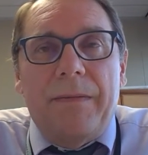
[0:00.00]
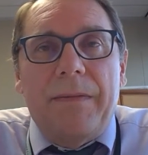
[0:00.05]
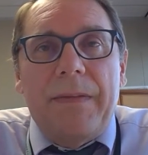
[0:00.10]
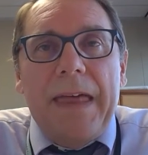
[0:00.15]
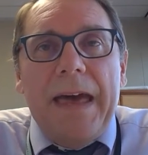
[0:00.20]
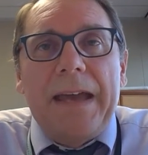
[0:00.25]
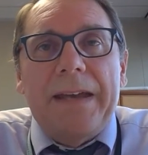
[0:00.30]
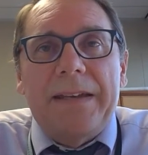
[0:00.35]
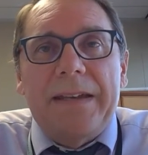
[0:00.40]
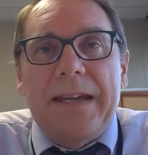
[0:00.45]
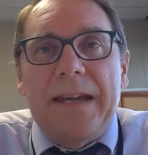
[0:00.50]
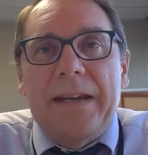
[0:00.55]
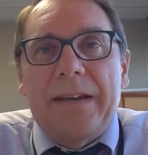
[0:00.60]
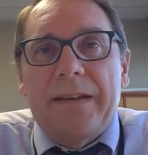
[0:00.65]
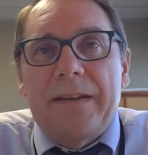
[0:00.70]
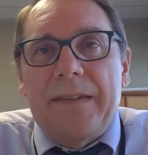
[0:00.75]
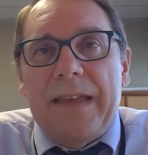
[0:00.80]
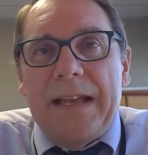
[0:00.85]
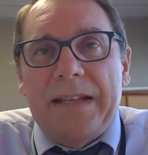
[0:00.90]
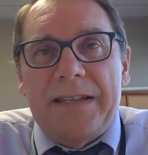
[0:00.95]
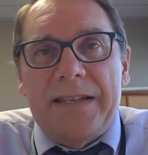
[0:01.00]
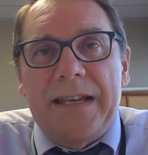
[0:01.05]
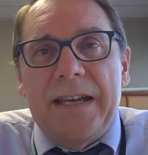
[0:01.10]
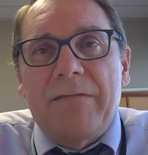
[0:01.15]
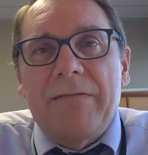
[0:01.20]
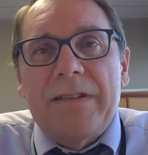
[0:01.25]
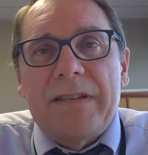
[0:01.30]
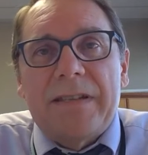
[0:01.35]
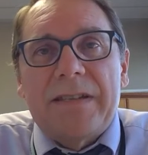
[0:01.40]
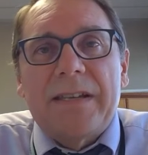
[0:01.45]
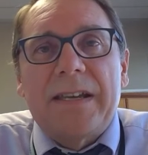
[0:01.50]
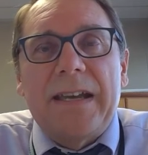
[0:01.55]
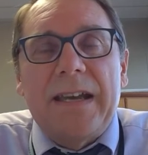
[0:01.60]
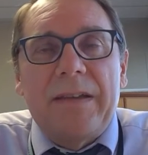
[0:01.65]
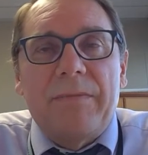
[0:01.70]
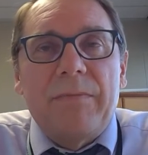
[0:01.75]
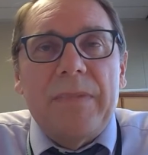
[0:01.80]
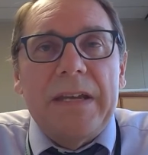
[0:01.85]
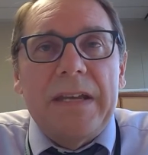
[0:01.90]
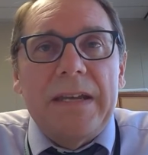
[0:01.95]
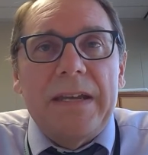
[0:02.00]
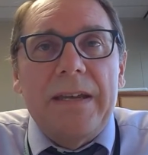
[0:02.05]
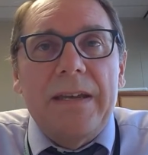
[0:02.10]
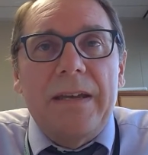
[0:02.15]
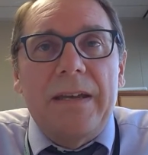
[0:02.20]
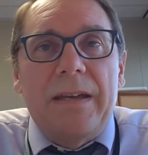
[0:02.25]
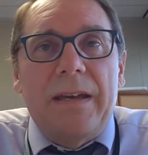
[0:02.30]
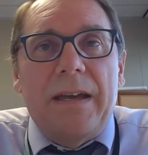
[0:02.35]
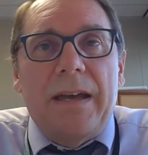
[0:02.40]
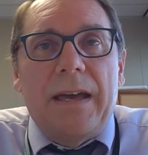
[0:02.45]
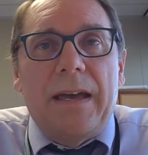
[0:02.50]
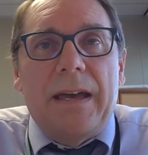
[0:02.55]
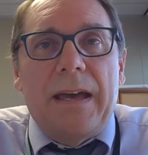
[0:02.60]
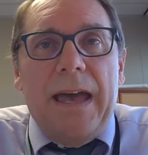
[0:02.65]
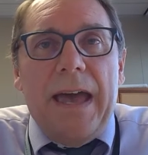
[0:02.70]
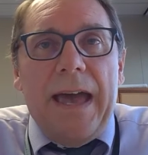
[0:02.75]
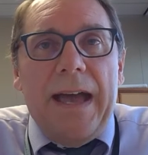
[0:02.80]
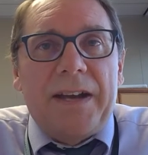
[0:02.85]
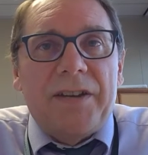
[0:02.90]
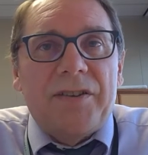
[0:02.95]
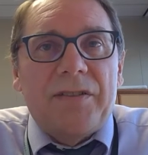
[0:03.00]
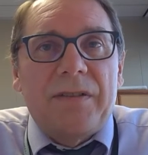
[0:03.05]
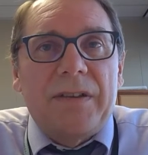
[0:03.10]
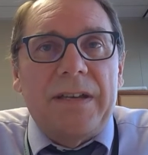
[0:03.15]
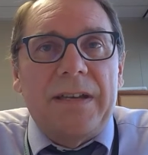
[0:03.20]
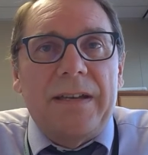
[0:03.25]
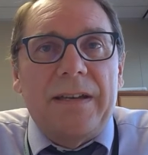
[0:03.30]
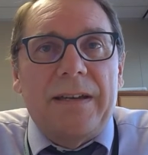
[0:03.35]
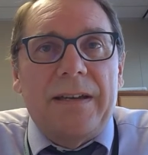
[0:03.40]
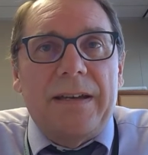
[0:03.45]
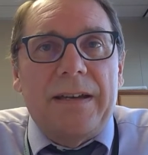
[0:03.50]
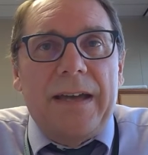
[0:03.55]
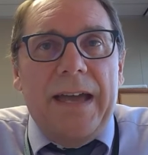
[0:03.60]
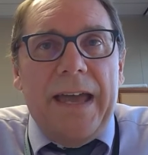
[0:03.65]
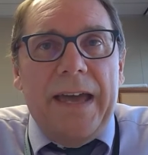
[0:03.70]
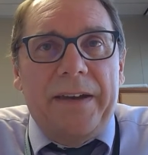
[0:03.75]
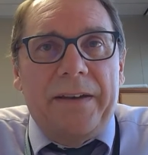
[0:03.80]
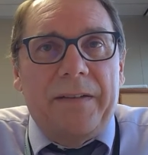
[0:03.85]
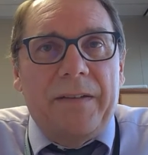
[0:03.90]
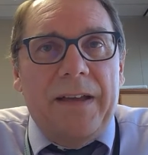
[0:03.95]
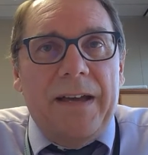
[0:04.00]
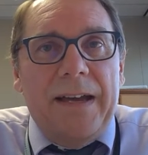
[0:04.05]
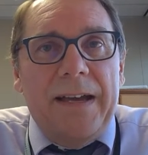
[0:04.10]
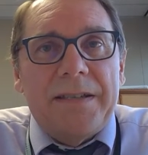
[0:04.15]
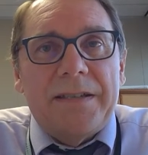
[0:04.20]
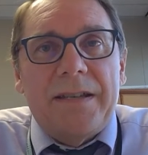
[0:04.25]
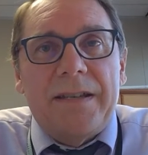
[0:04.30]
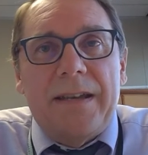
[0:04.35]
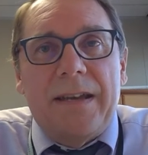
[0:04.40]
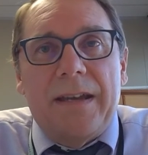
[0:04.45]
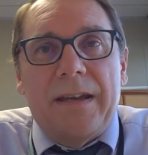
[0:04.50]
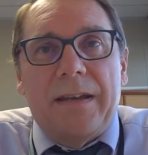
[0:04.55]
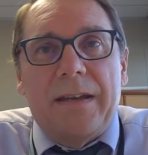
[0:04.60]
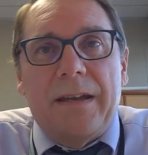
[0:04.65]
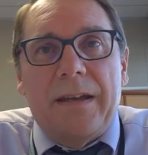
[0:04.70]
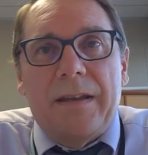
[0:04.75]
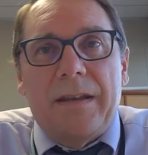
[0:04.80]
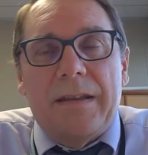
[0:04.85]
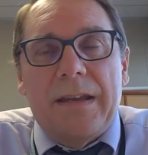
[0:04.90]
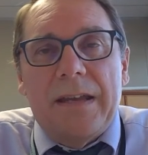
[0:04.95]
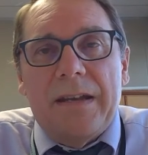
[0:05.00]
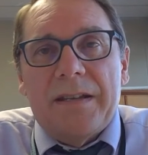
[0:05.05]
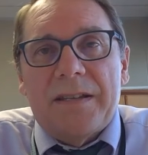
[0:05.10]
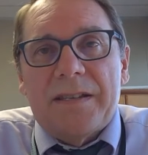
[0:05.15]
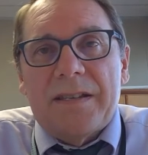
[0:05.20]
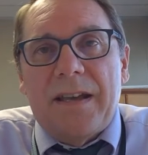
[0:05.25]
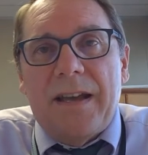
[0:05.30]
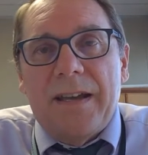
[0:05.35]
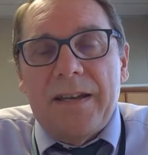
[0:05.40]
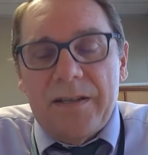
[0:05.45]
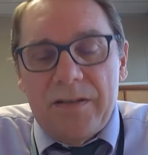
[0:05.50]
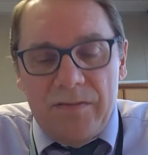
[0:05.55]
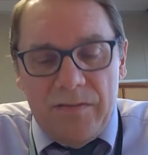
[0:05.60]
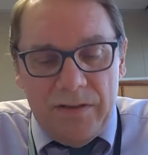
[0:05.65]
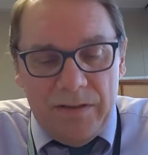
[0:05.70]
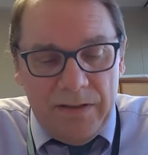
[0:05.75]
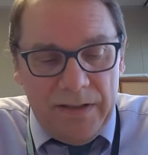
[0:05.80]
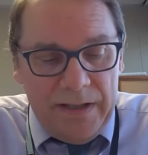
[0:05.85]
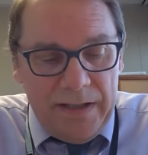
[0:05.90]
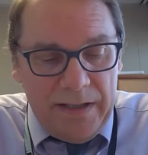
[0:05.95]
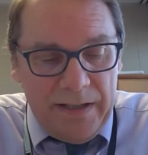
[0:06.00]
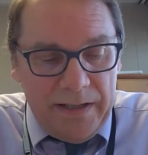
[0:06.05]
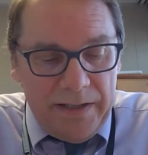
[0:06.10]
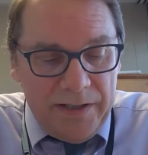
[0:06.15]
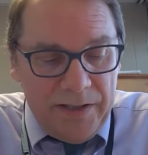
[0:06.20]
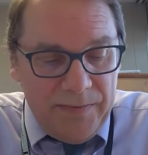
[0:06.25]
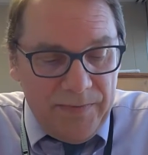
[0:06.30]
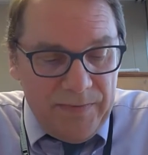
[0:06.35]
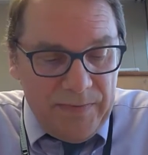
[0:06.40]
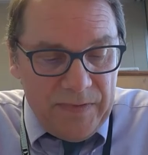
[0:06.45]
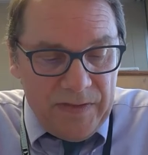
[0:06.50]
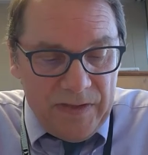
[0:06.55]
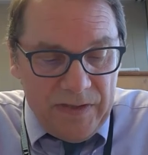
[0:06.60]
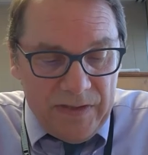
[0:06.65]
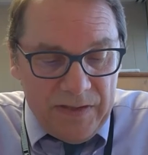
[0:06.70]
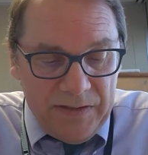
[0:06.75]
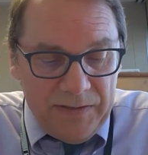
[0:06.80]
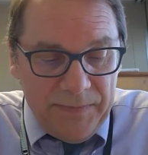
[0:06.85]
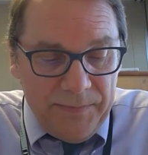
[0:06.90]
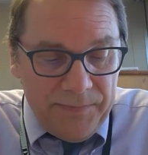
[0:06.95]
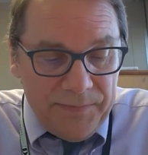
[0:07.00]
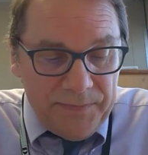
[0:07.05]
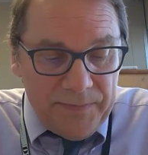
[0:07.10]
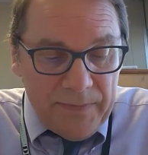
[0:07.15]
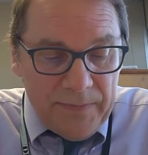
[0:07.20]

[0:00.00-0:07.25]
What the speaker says: that data, that sequence can be actually analyzed and then assigned to a lineage. So